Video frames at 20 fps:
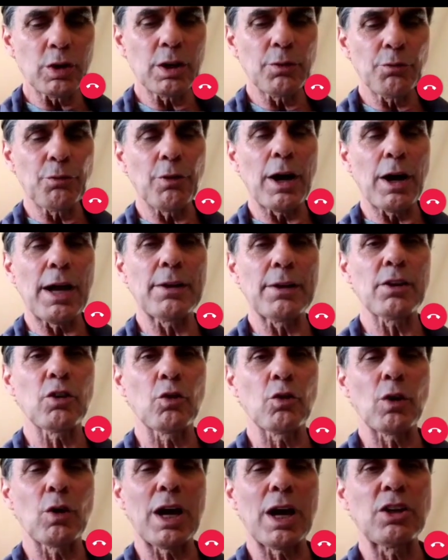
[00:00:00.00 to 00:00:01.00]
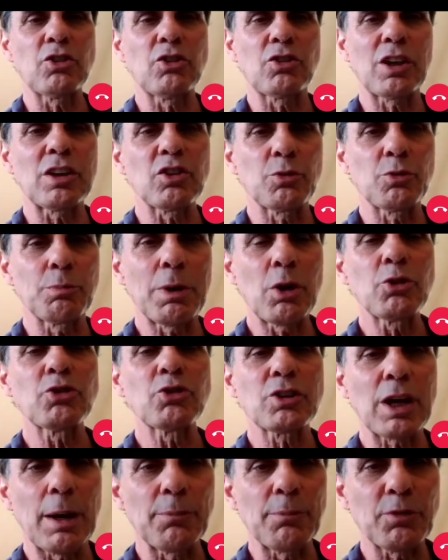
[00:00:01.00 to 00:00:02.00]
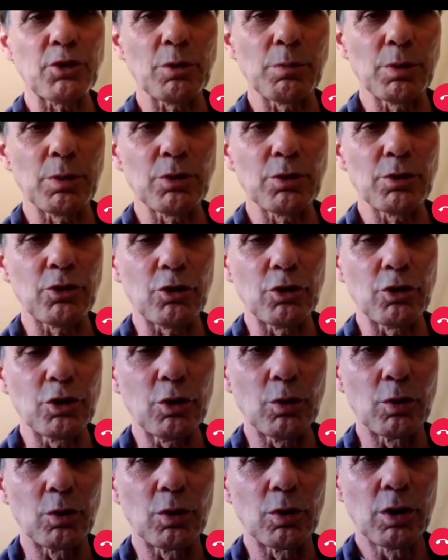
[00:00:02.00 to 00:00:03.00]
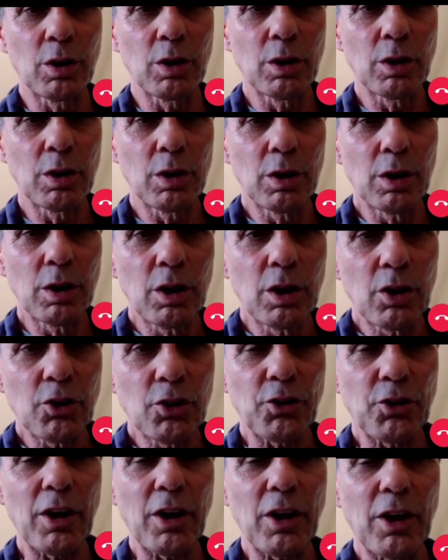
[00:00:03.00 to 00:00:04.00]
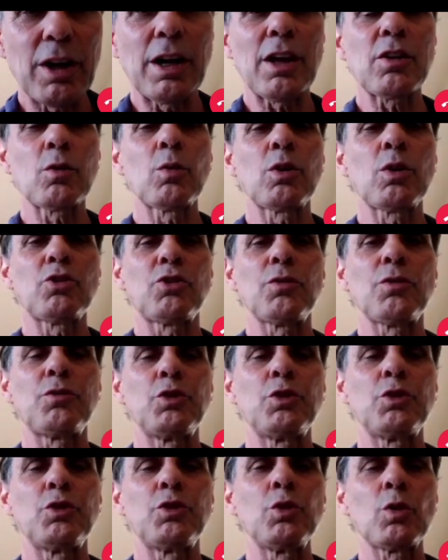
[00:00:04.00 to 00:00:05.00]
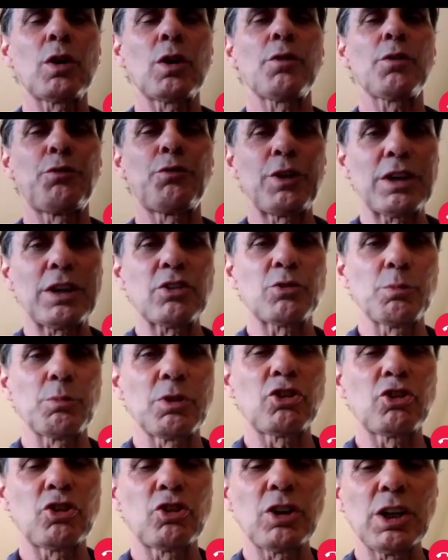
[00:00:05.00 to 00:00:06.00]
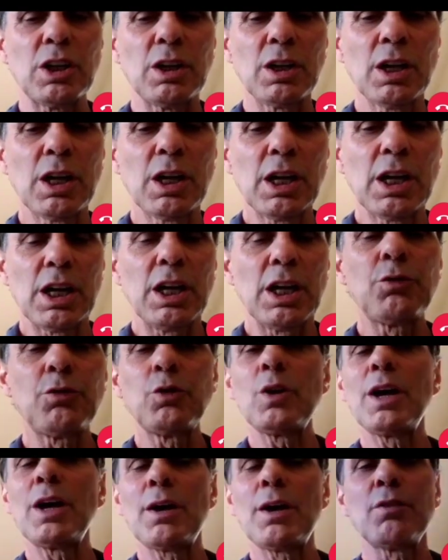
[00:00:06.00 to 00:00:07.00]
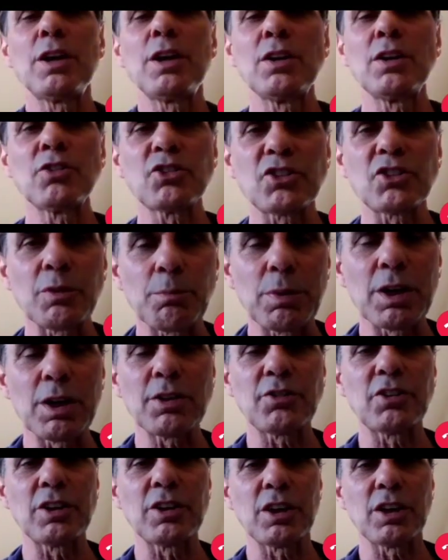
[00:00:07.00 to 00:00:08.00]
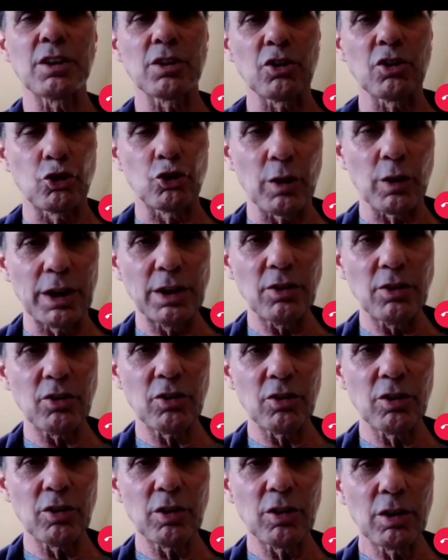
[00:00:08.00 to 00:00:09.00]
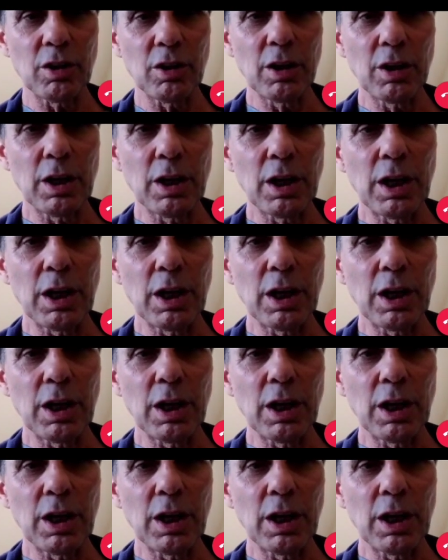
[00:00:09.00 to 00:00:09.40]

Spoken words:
you can find the range that is most comfortable to you. So in other words, if you're on a fixed machine, if you have instability in the joint,